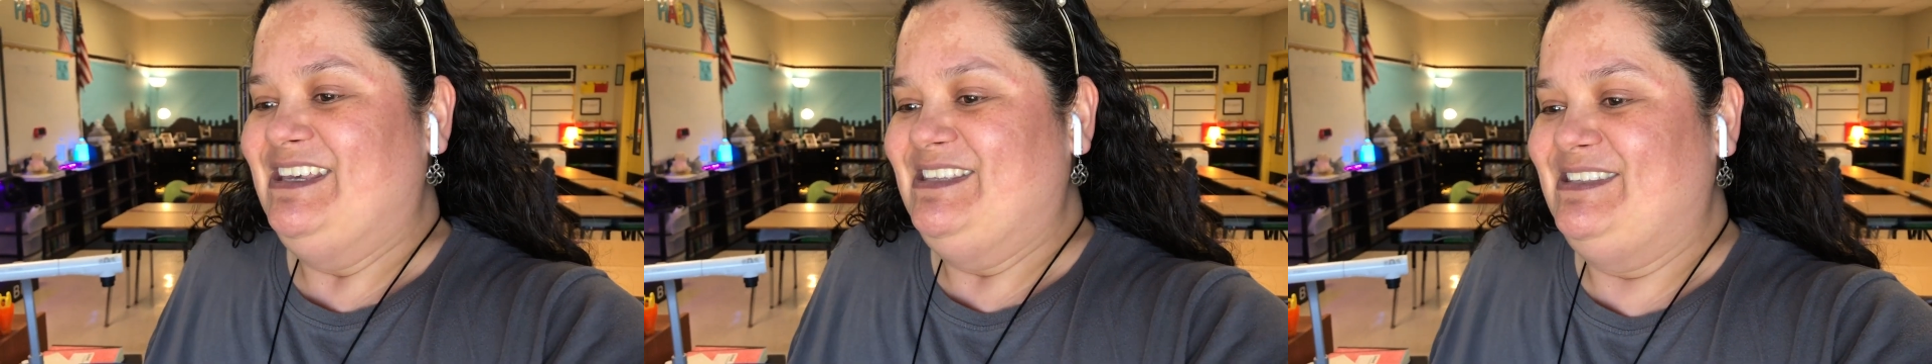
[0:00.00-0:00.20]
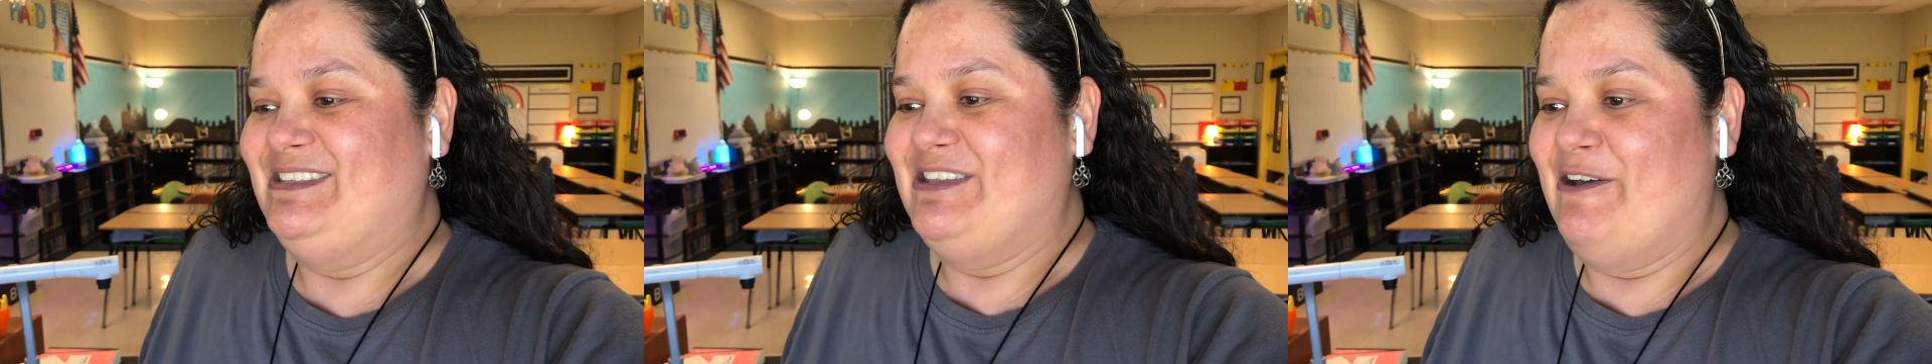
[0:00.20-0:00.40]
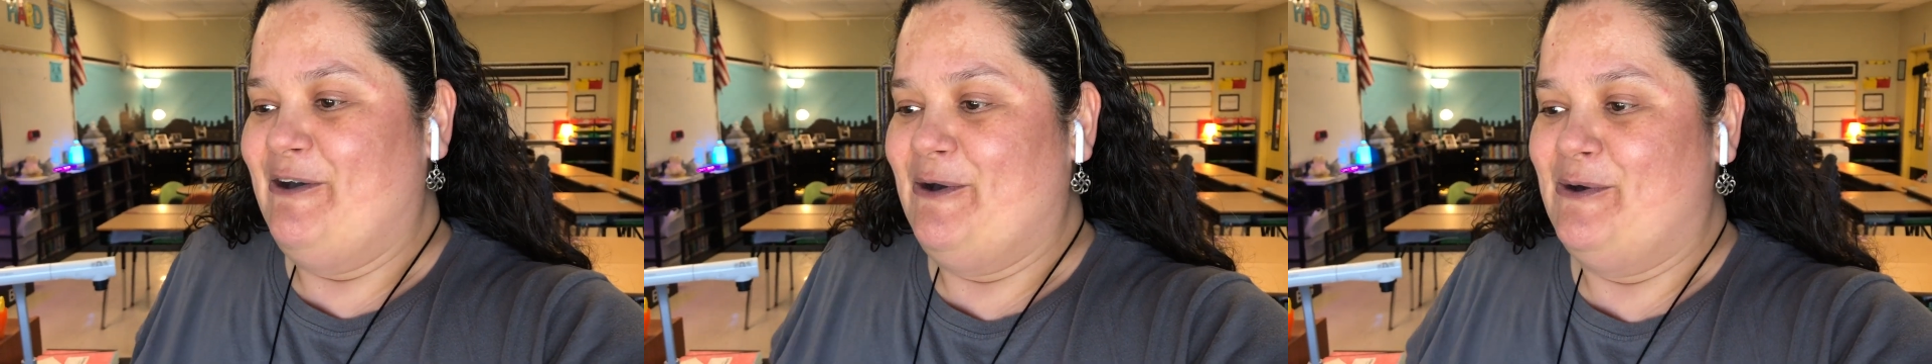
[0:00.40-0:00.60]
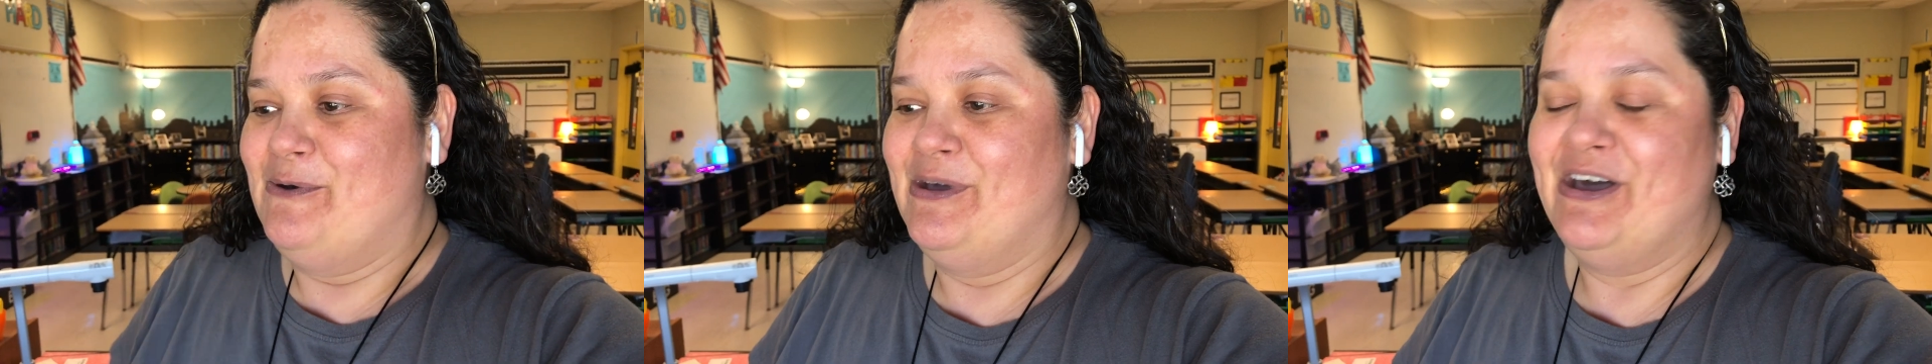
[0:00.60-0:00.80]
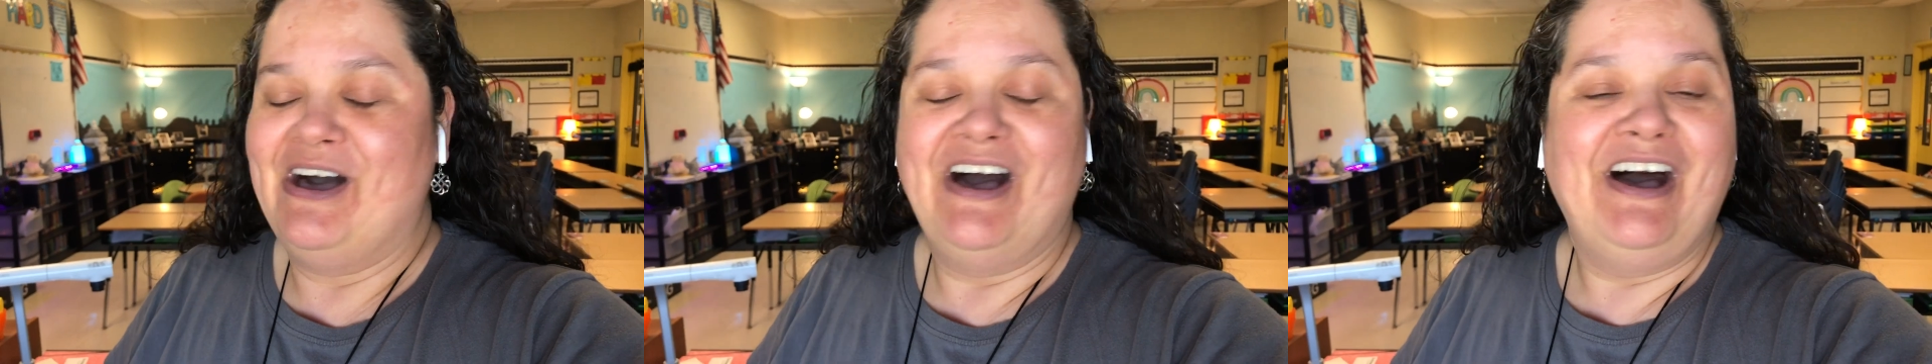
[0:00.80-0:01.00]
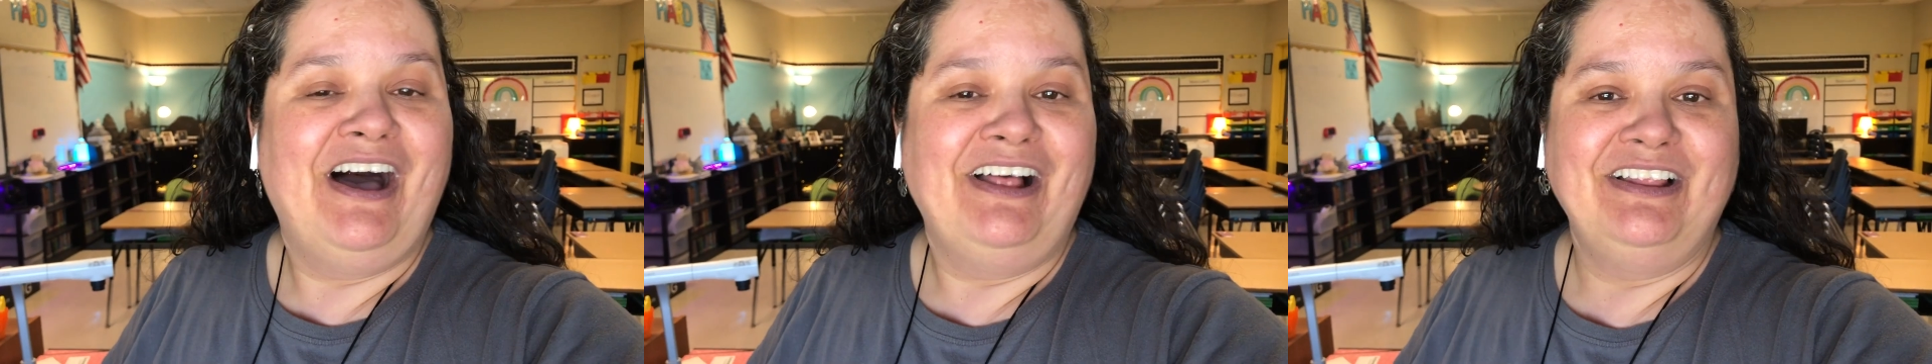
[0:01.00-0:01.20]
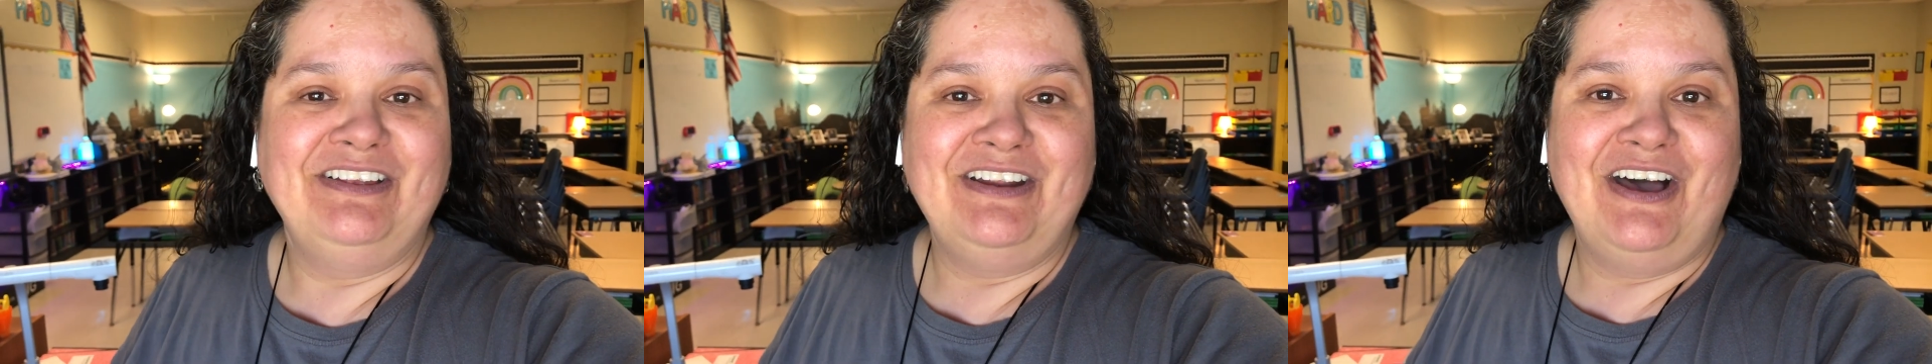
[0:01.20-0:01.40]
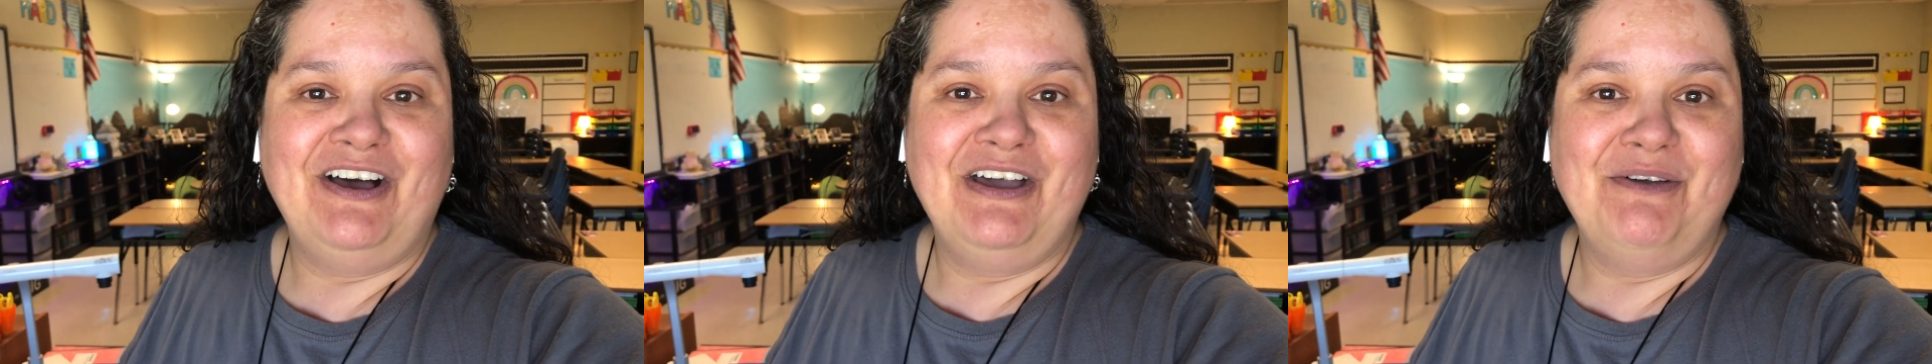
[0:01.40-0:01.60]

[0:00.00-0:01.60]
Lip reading: So all in all,